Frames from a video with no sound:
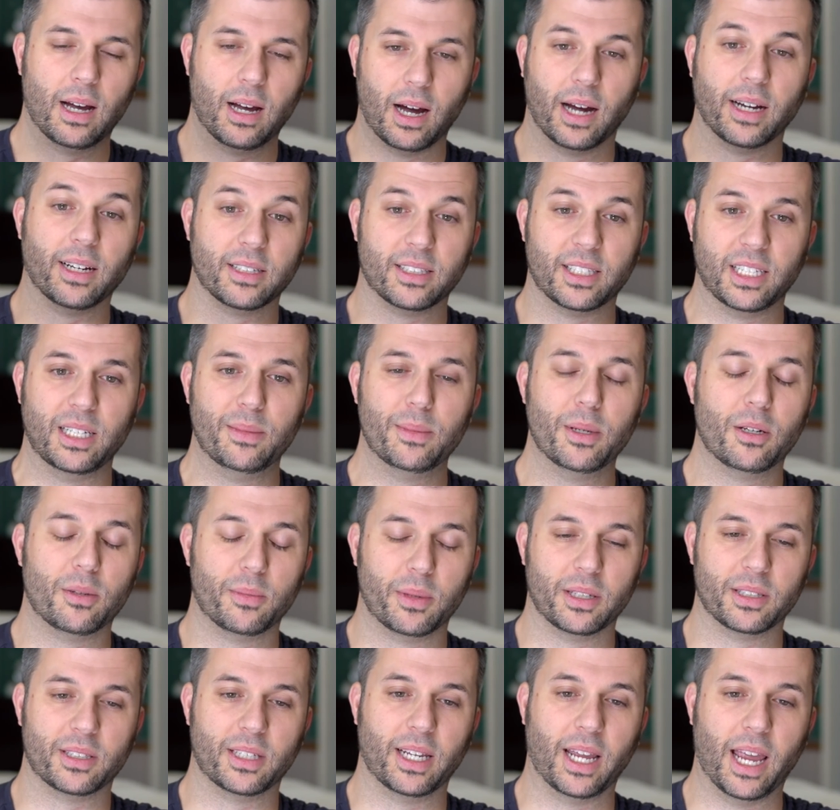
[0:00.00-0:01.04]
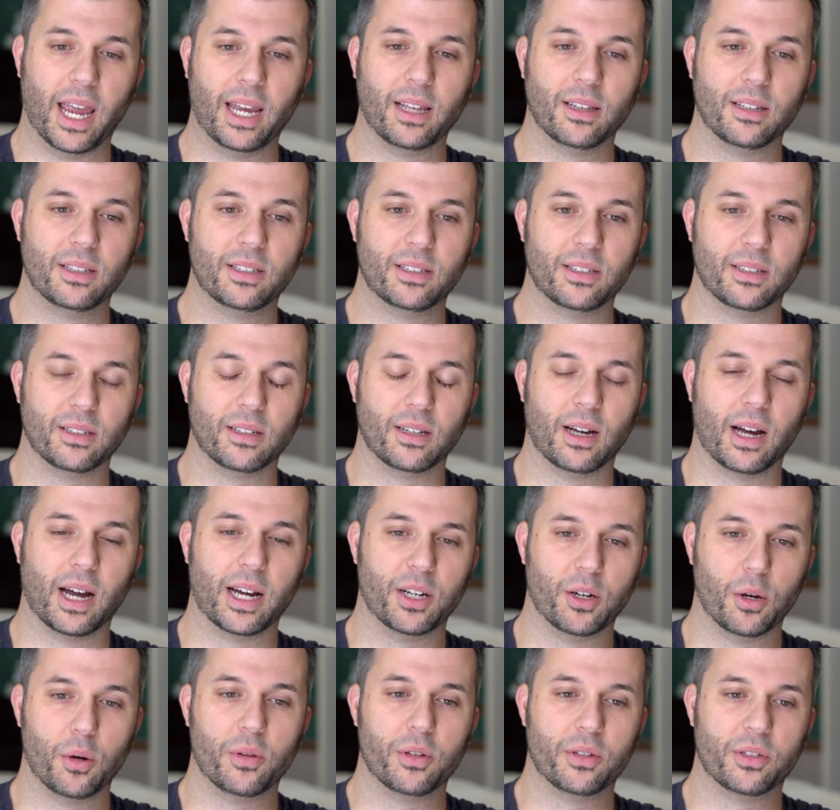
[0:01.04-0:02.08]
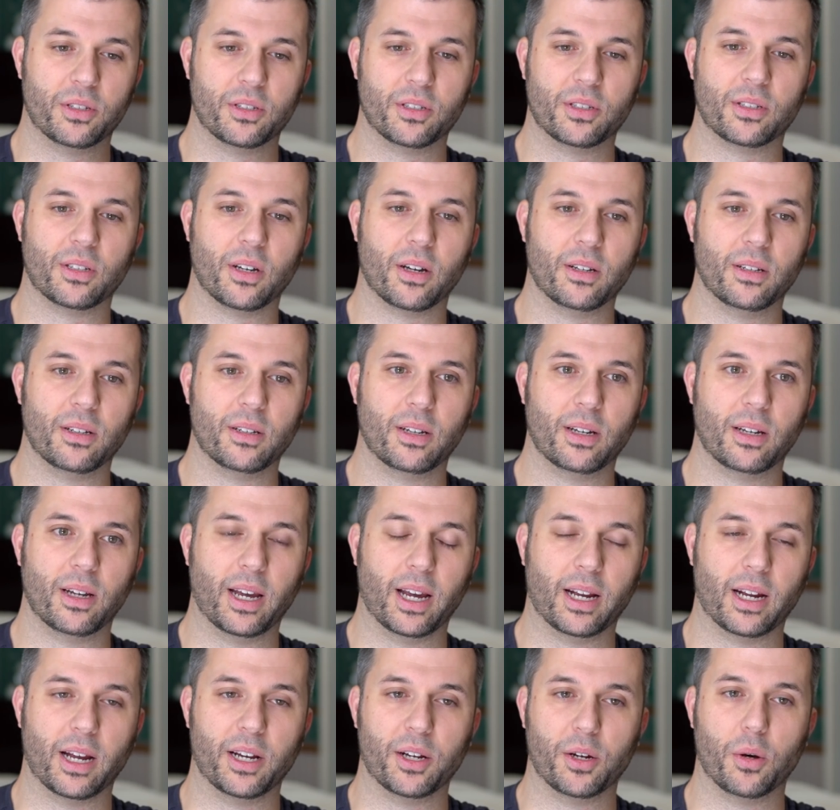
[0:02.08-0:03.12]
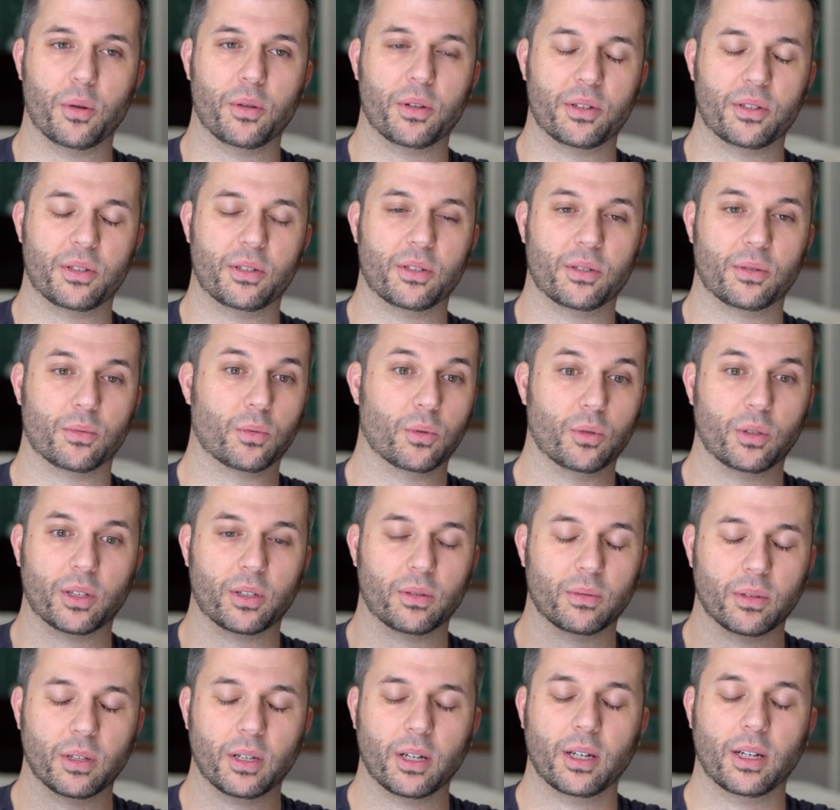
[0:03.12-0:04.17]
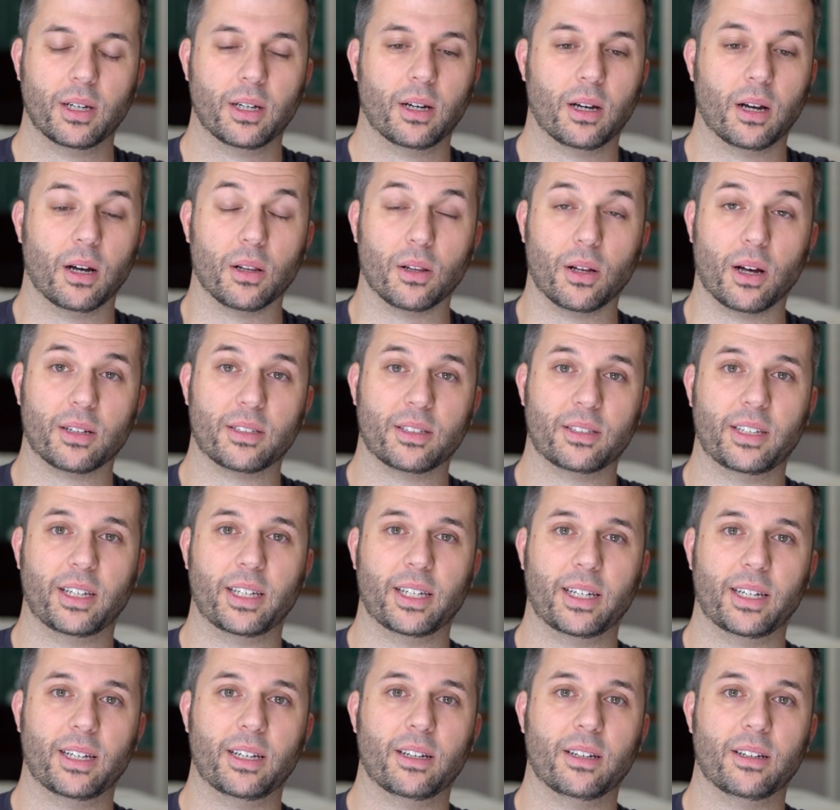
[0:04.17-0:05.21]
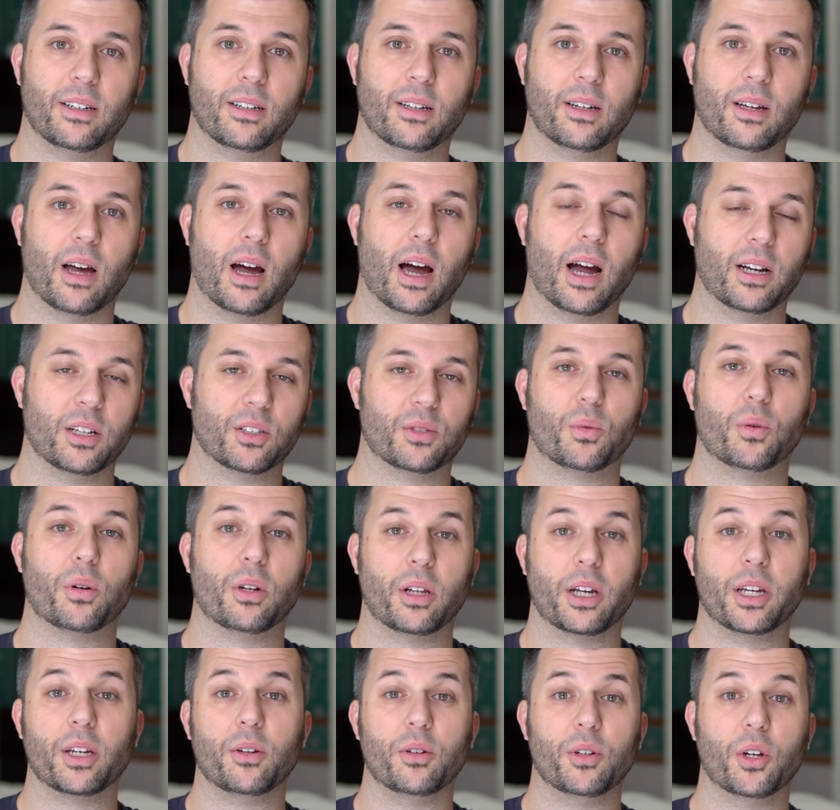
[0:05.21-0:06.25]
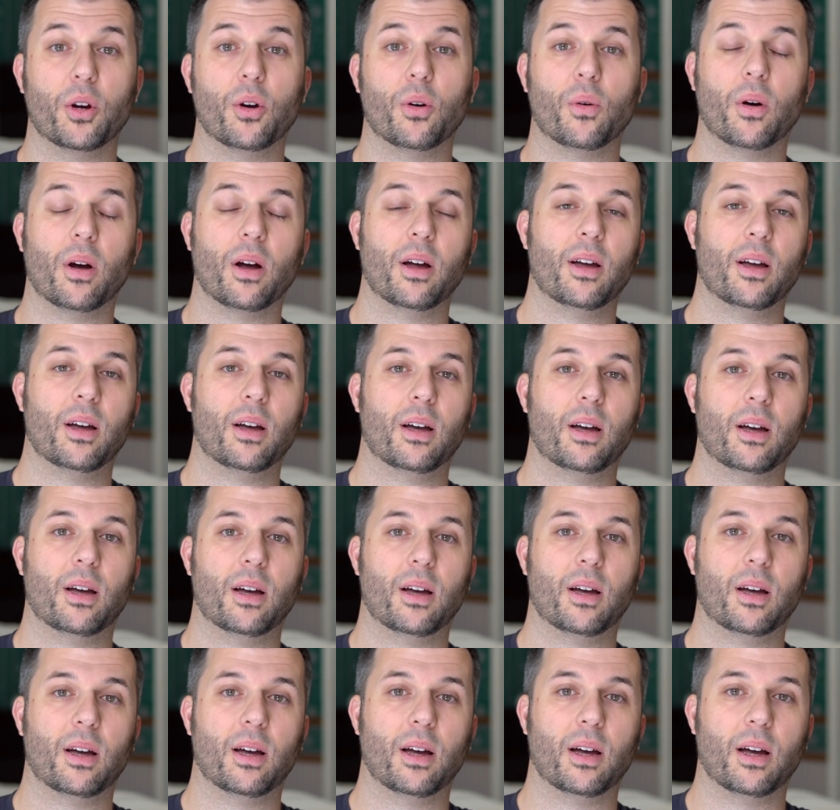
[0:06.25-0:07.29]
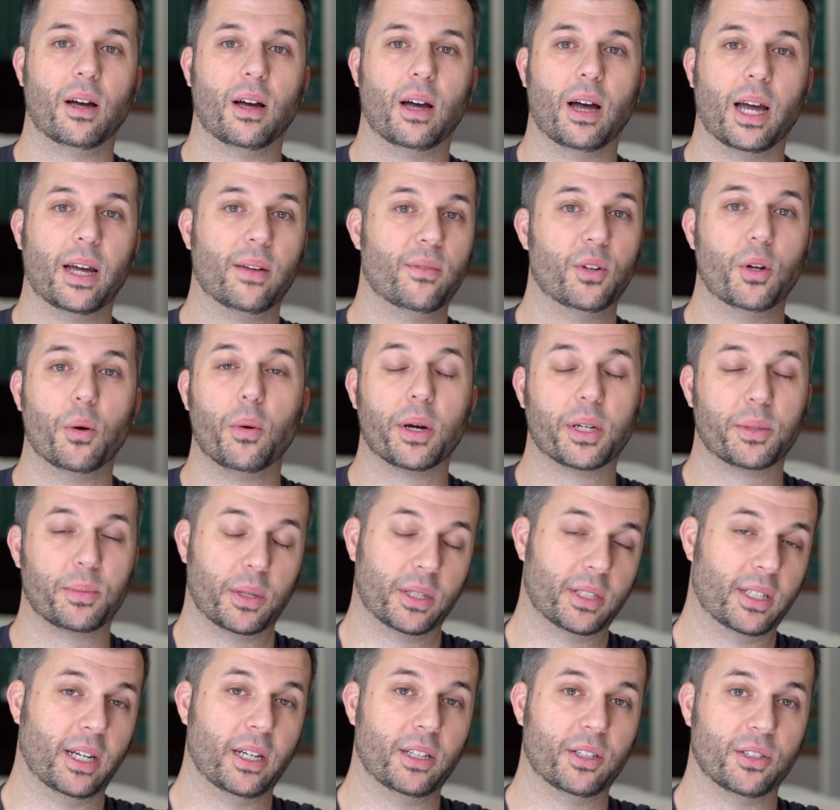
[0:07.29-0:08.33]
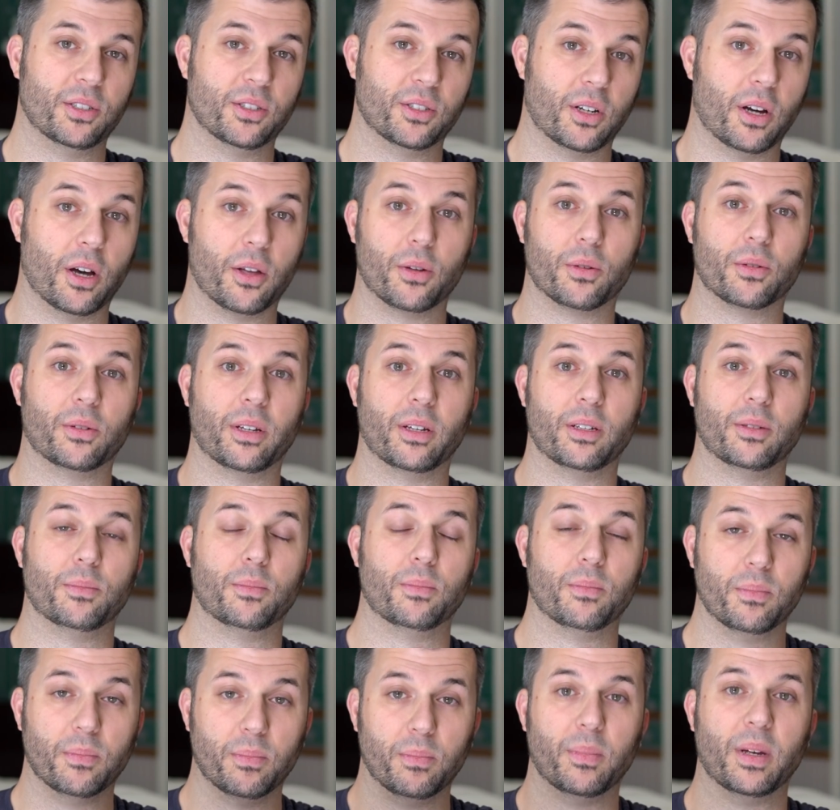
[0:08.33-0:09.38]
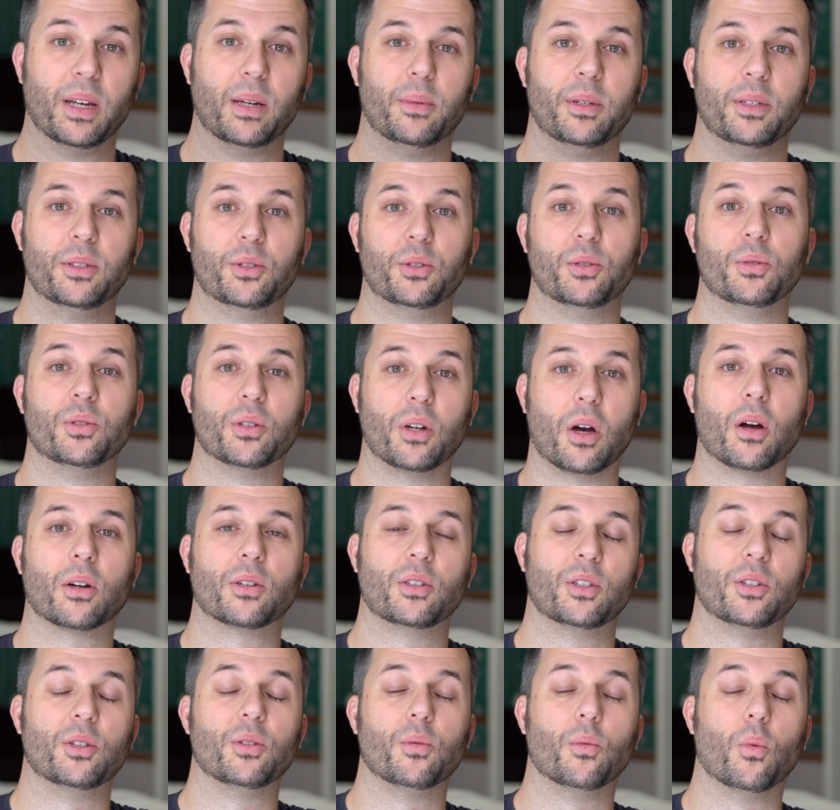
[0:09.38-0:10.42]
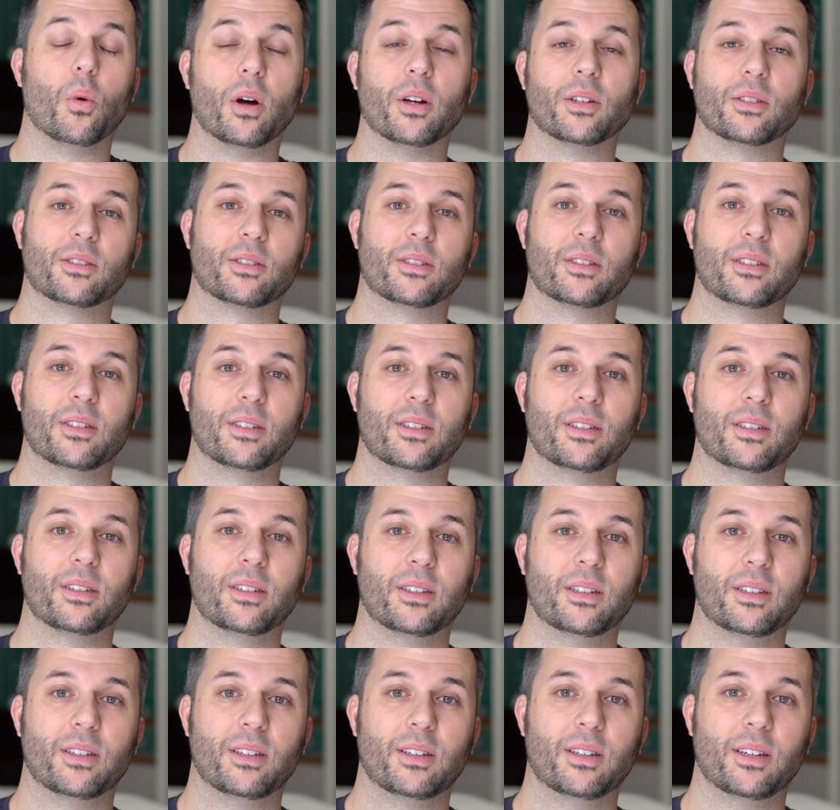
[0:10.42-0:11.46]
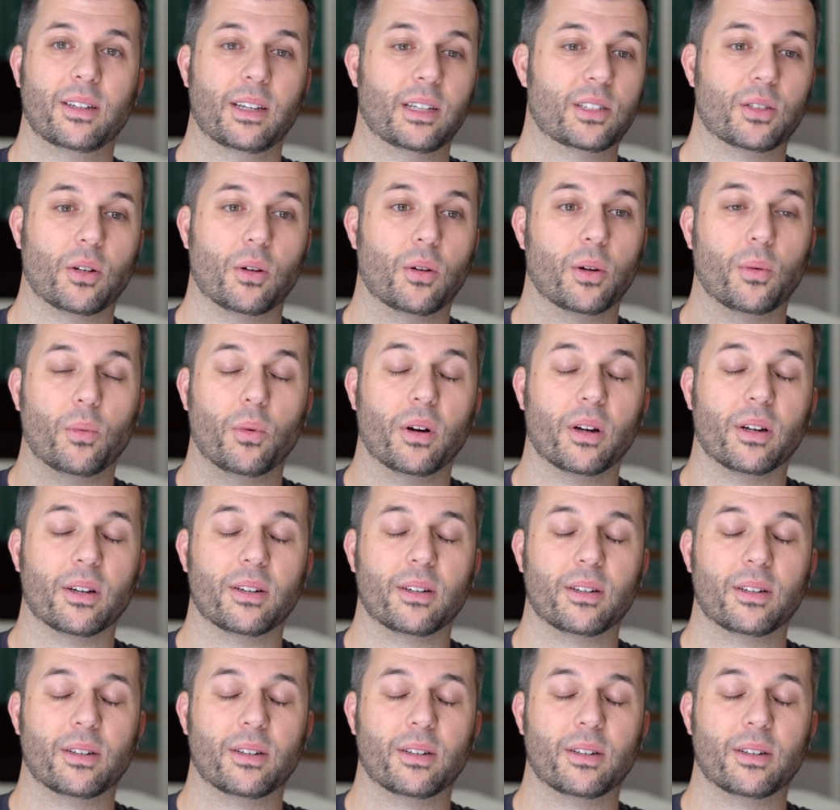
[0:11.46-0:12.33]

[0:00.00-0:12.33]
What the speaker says: I just emailed him and I said, "Hey, listen, I know this is sudden and I know this is really a lot to take in. I just want to let you know, I have no expectations other than maybe to talk to you once. That's all I want."